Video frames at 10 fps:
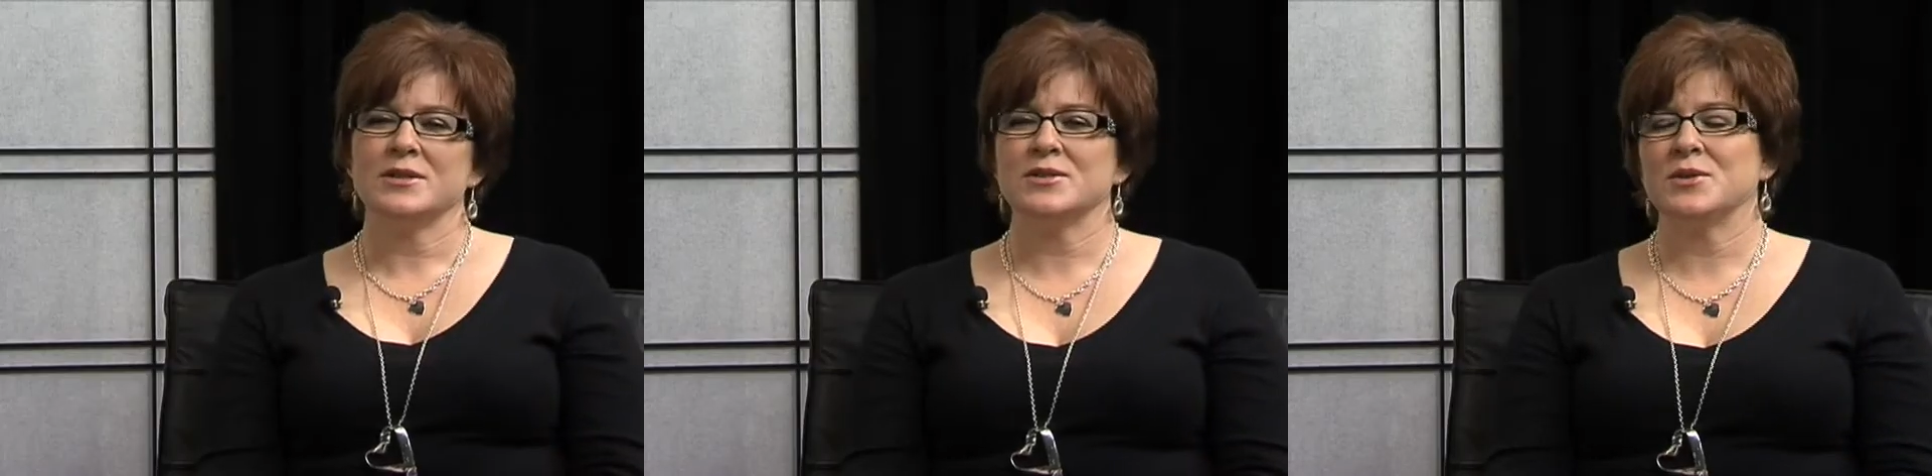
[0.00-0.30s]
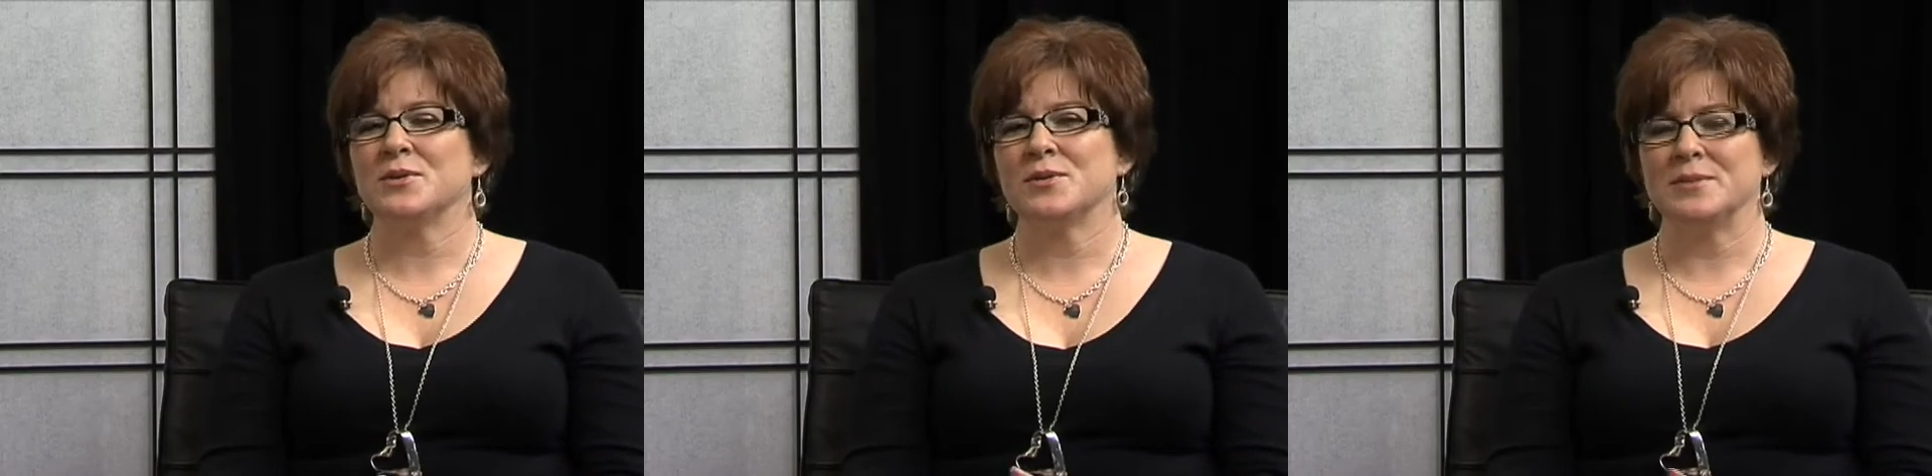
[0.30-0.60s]

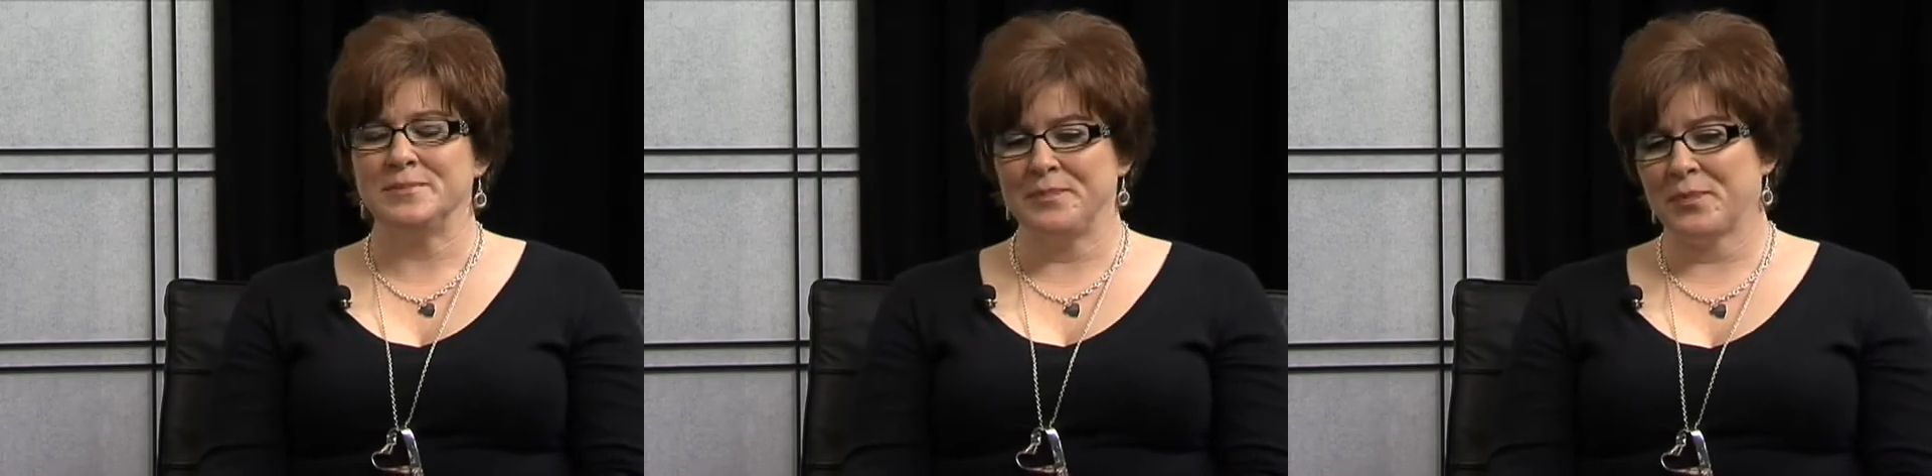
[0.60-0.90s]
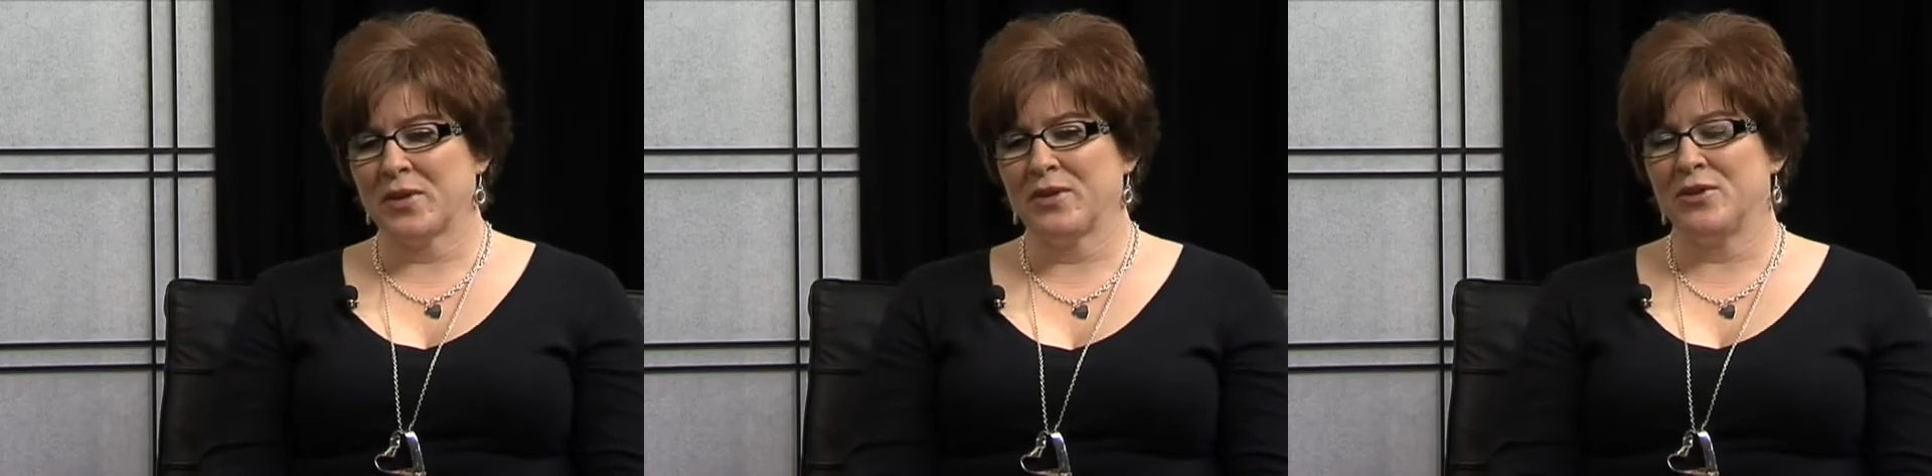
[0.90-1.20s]
So
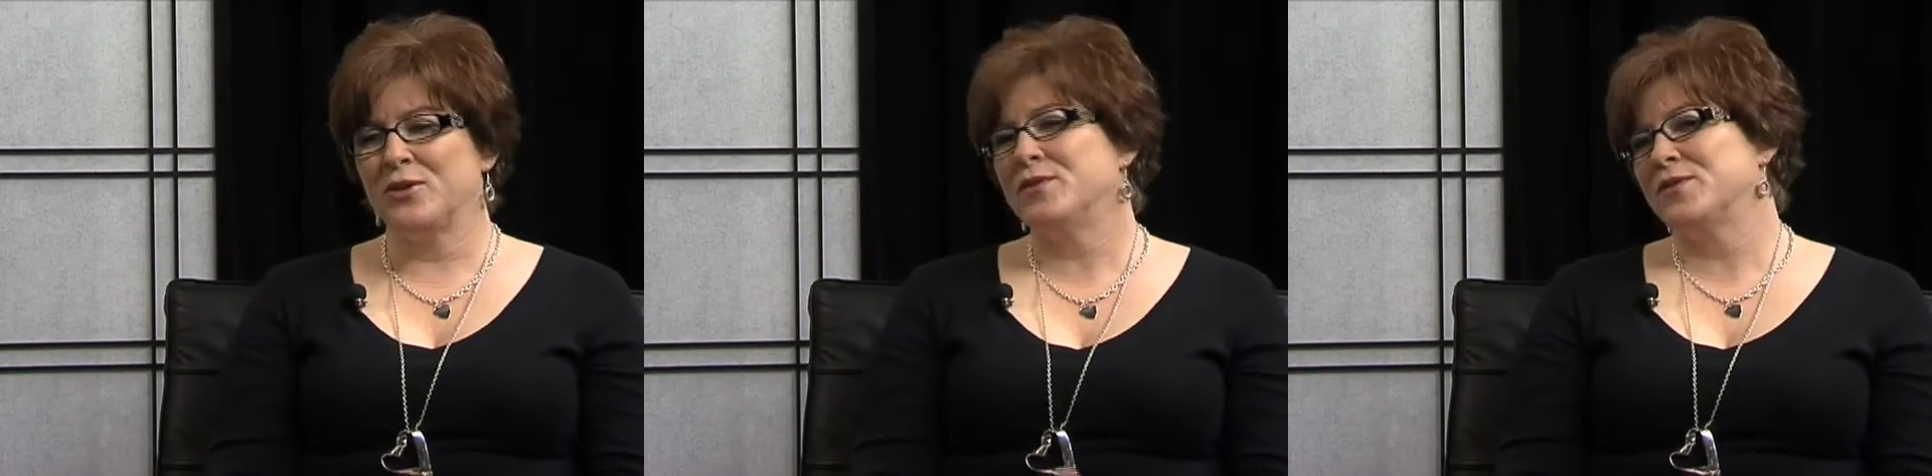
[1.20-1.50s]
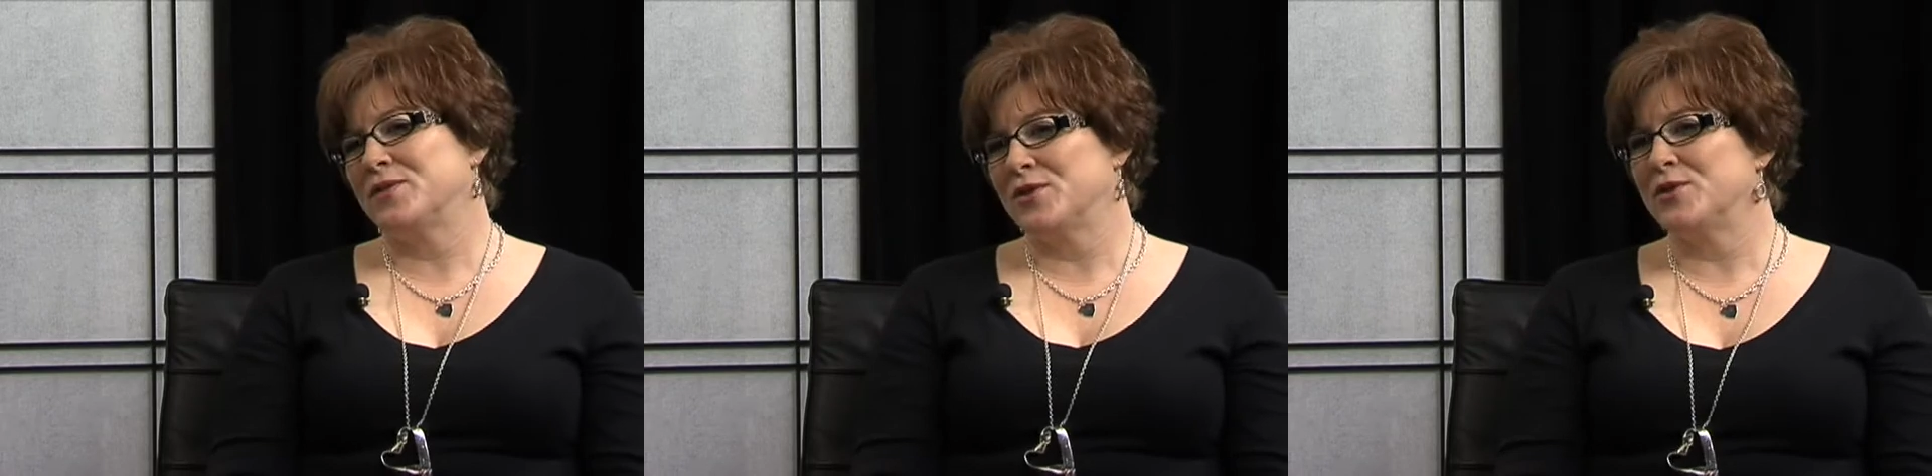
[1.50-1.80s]

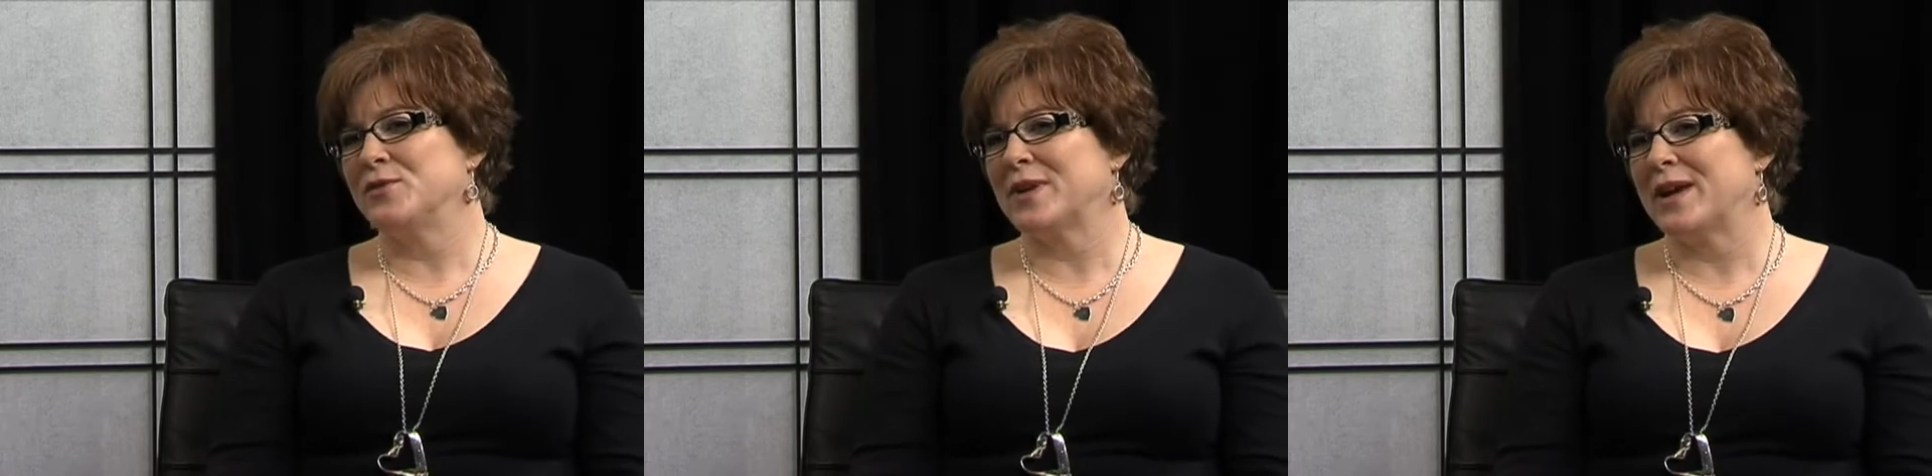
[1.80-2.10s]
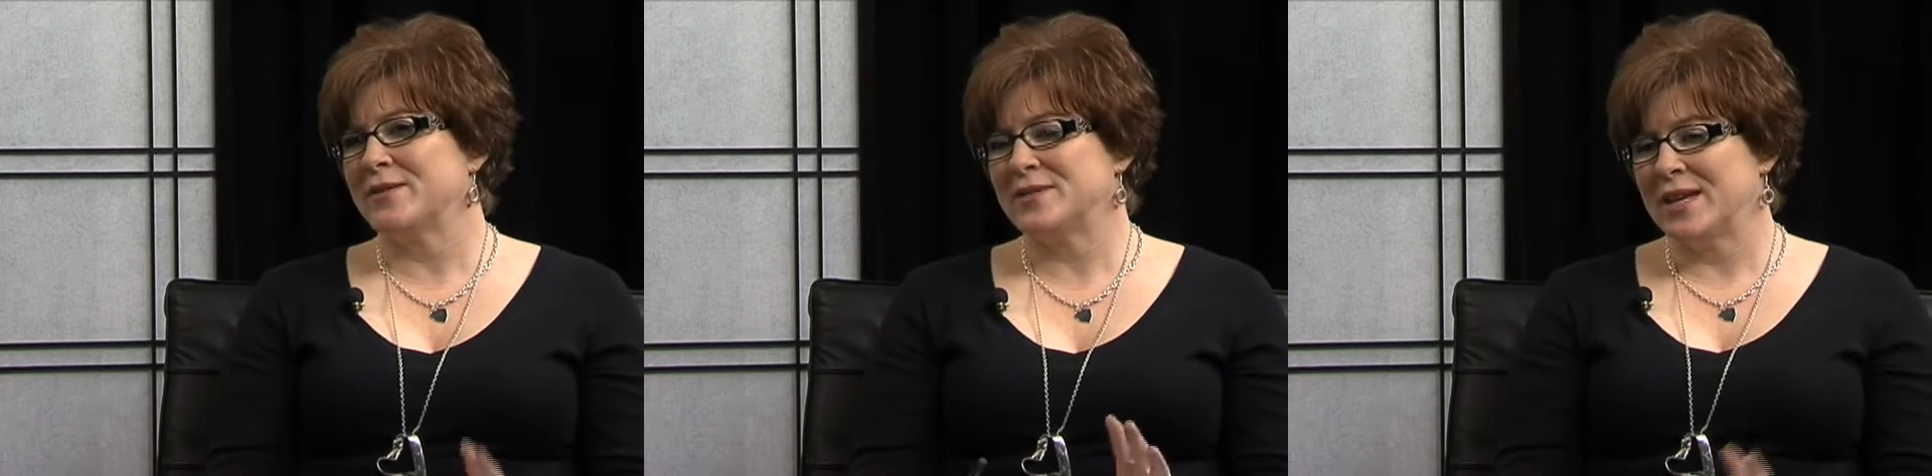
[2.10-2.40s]
you've
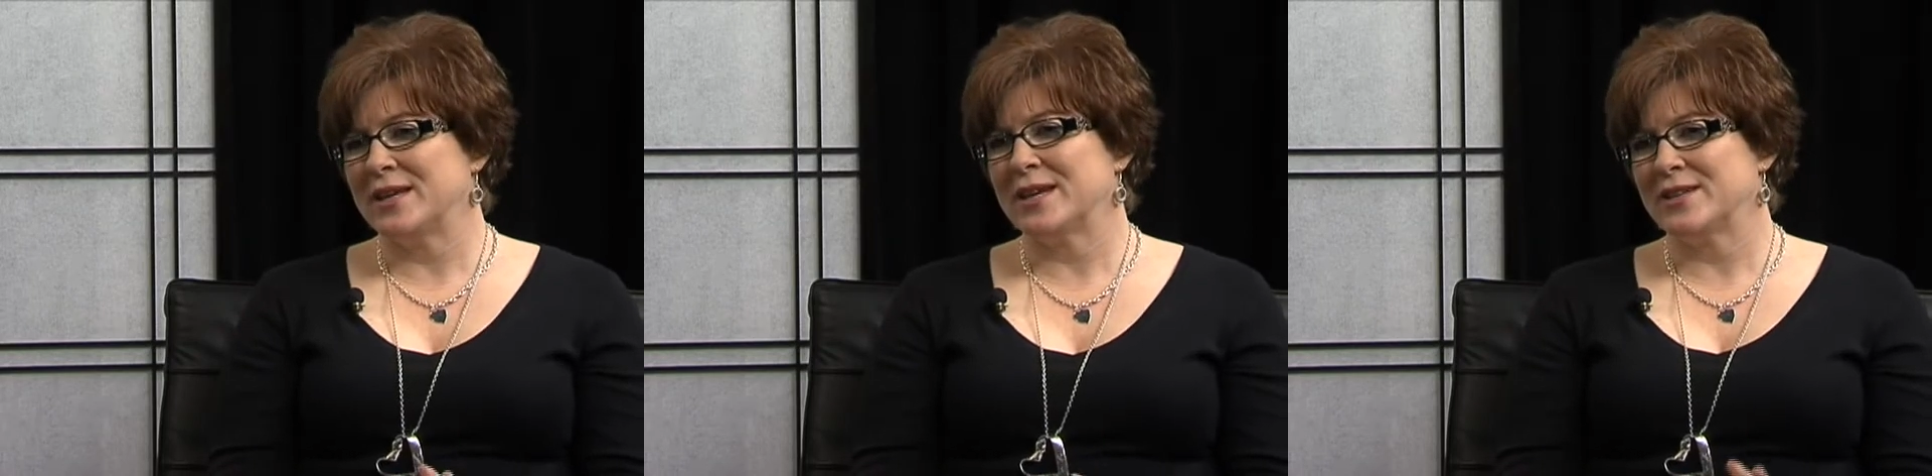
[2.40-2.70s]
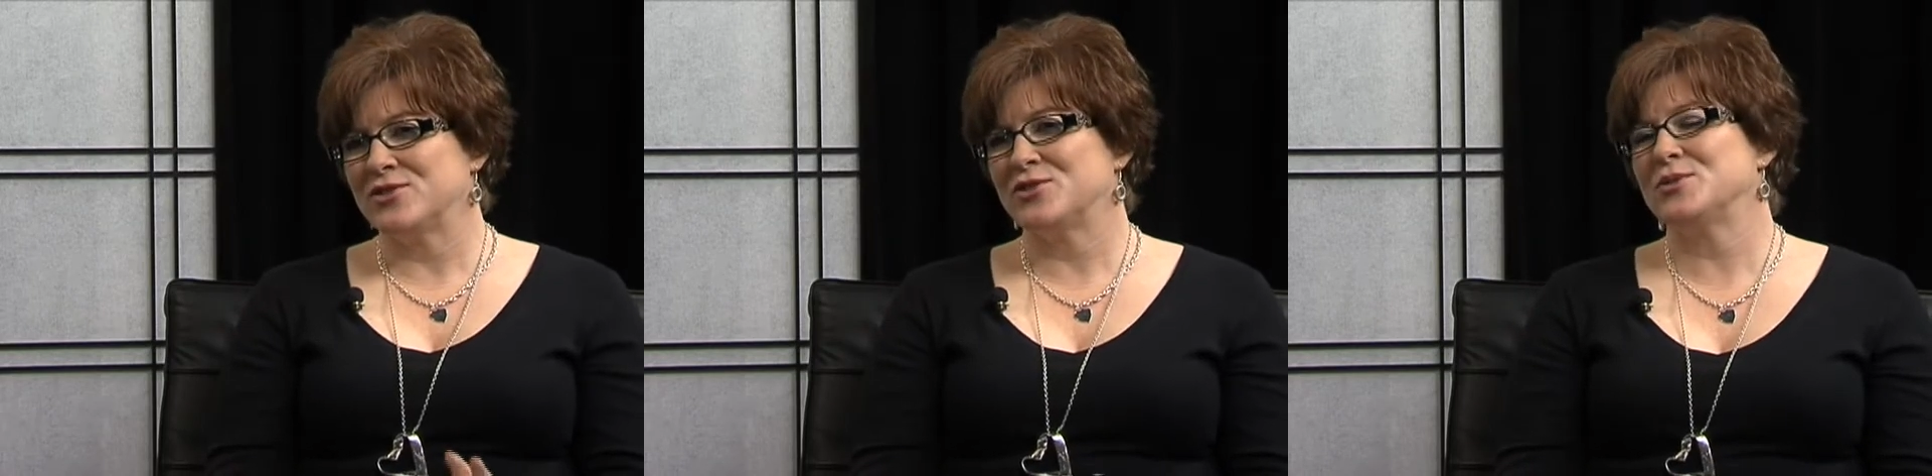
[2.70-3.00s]
kind of taken on,